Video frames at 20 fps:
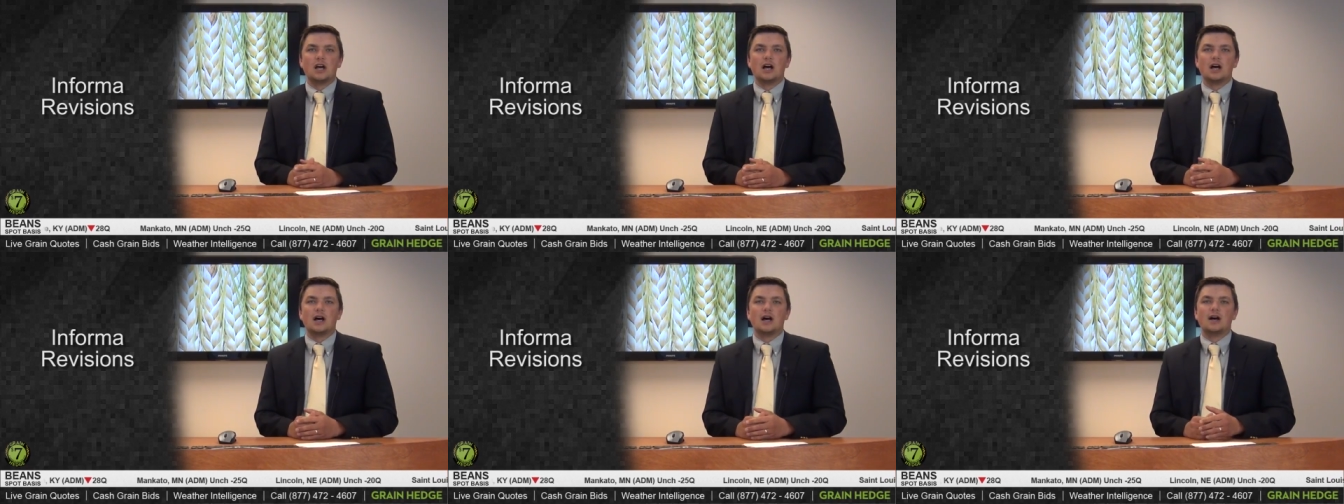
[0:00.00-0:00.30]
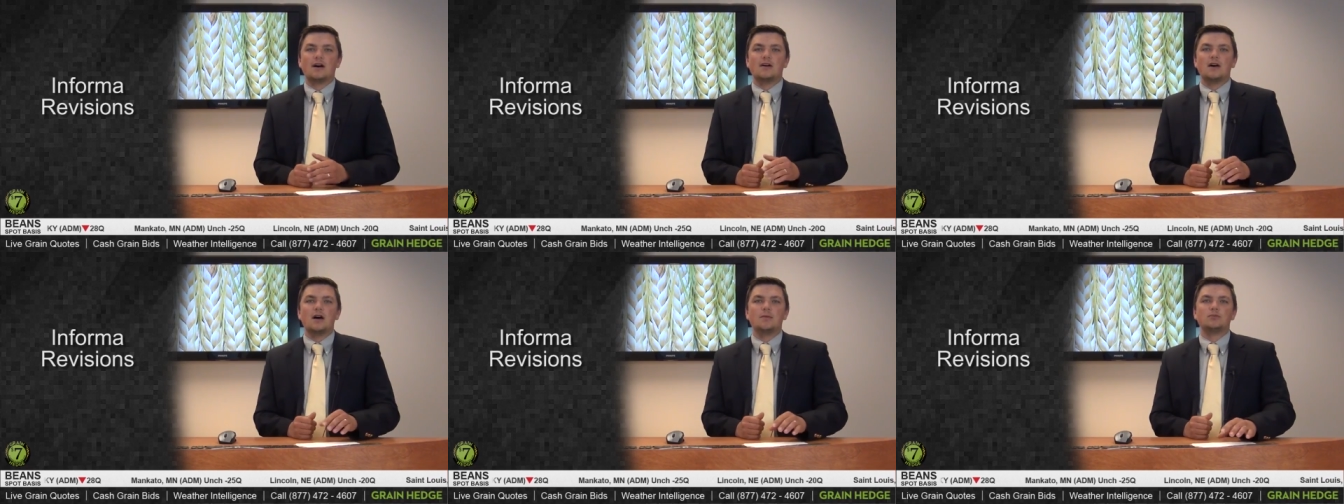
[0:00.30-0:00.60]
uh,
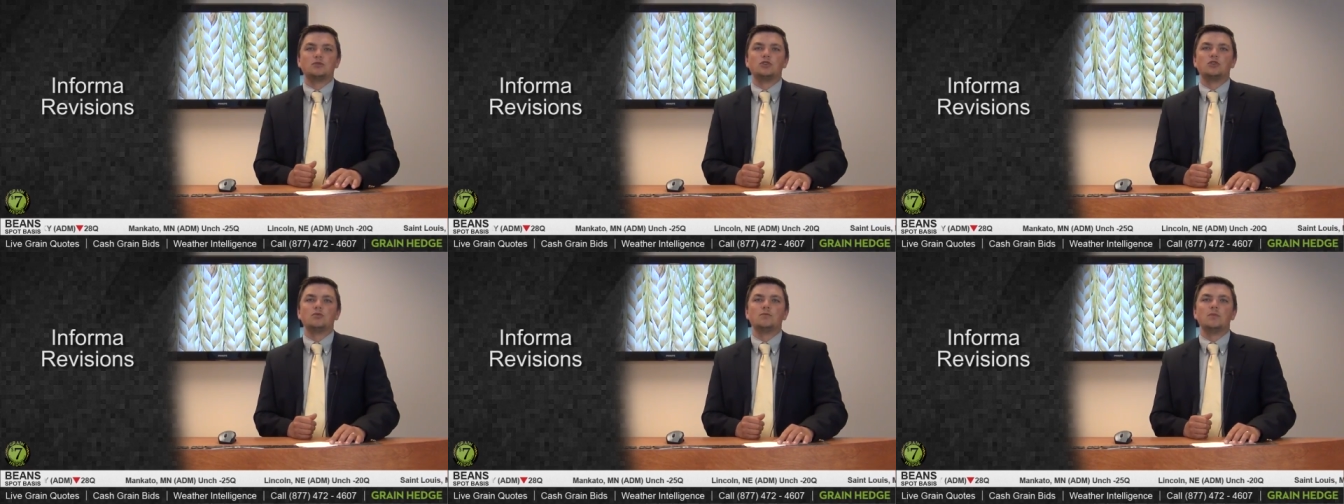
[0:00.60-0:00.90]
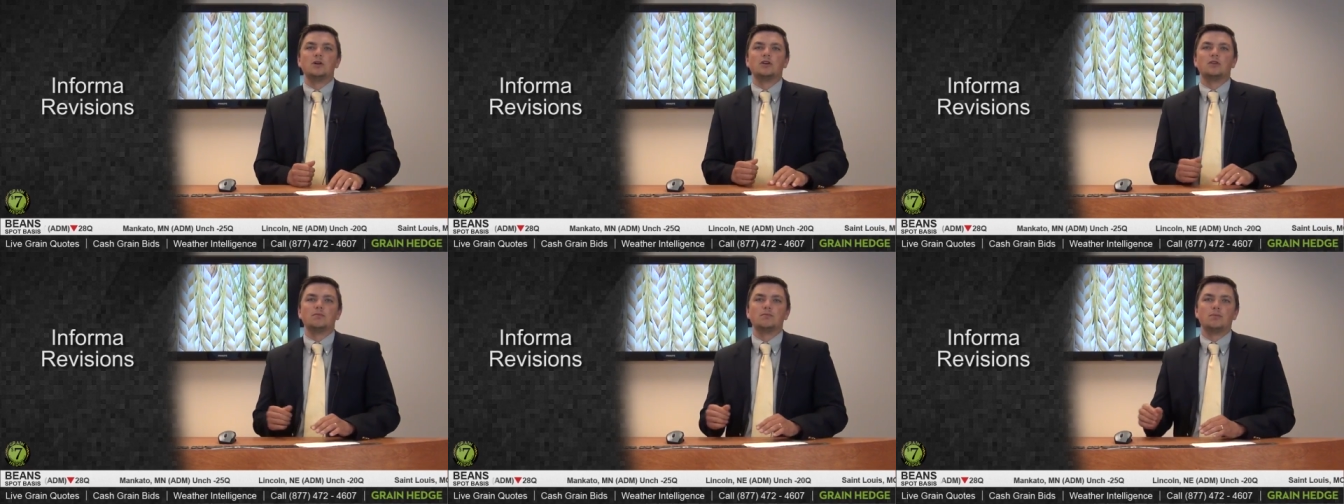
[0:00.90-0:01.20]
up 2
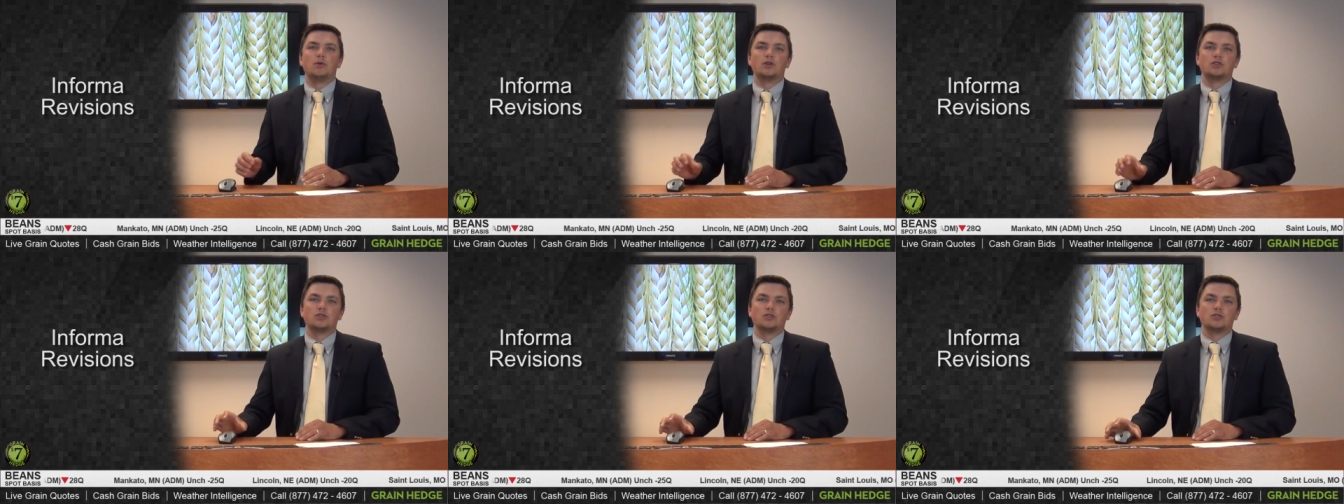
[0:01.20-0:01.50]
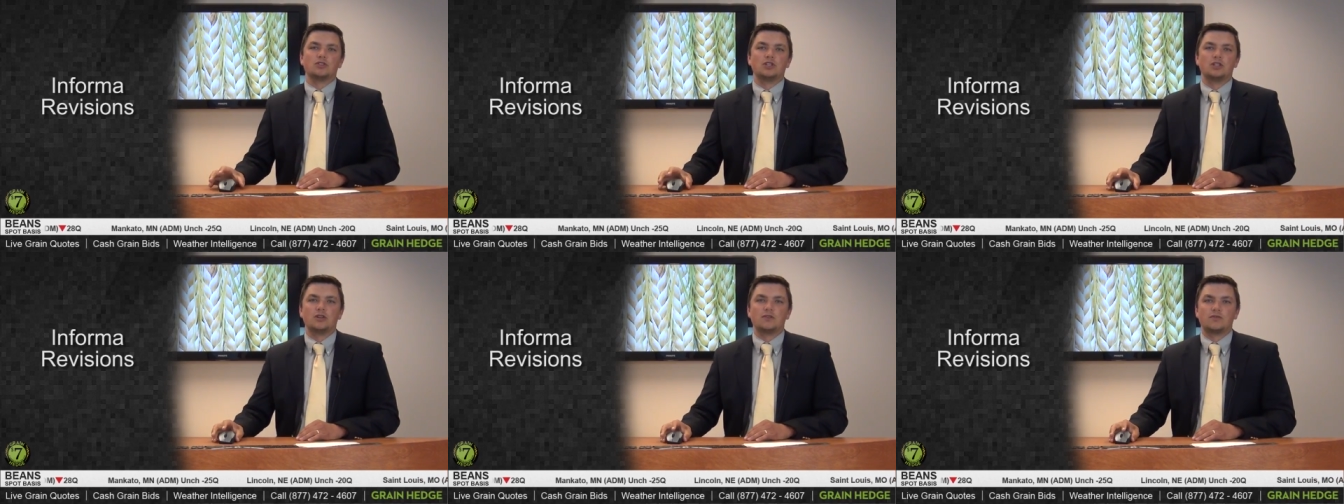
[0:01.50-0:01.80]
million
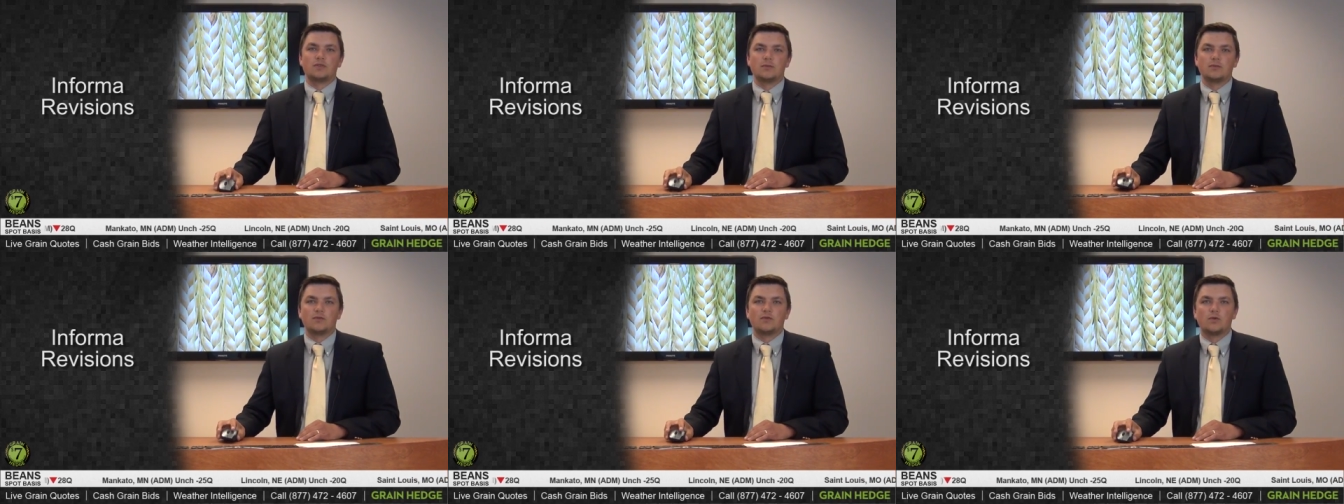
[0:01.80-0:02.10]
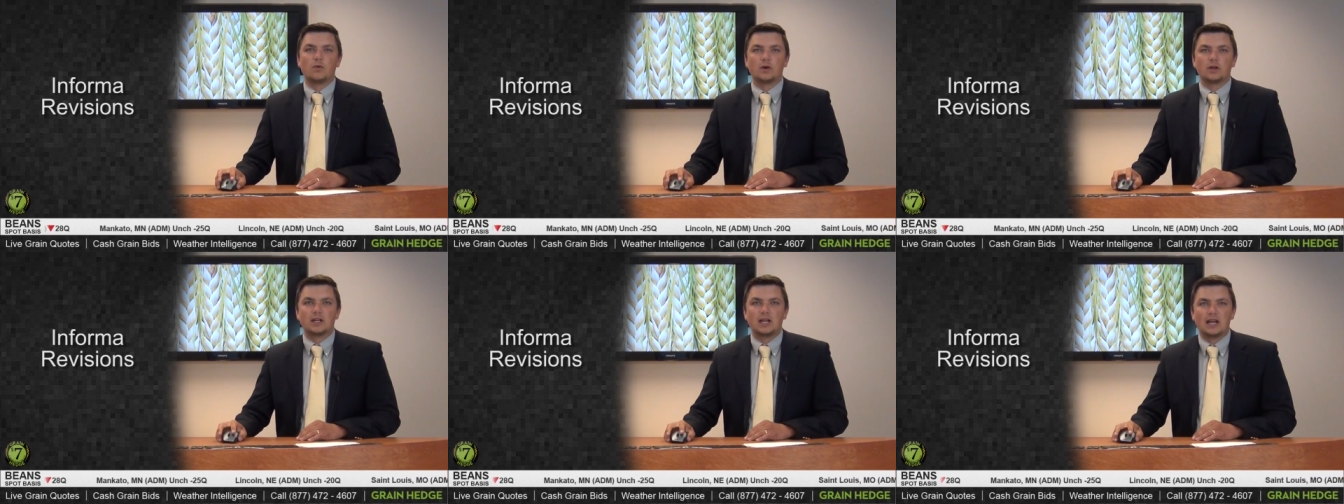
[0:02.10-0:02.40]
bushels here from the
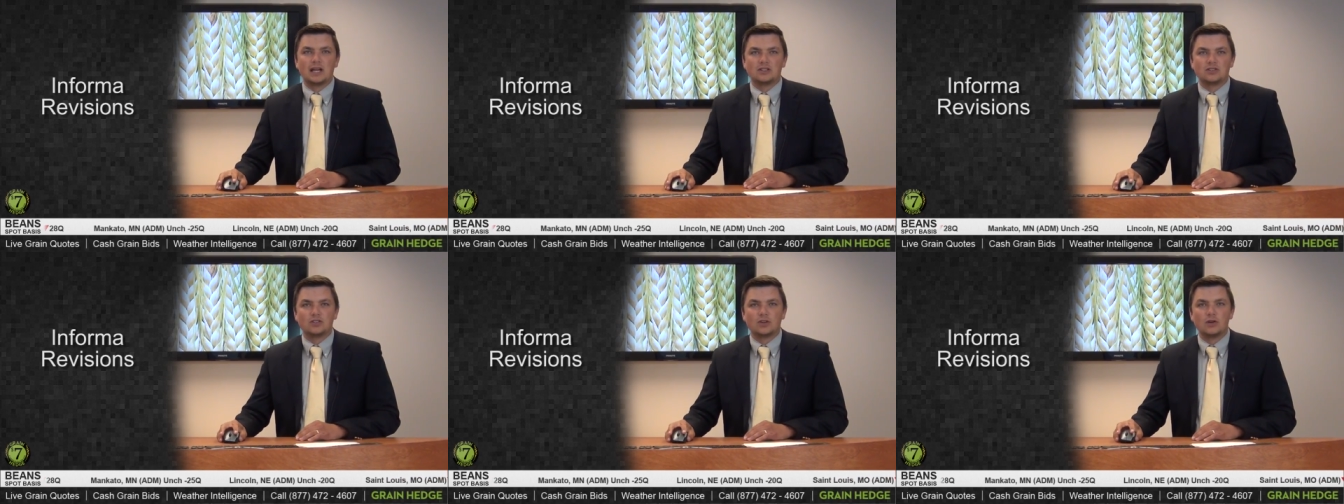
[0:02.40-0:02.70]
forecast,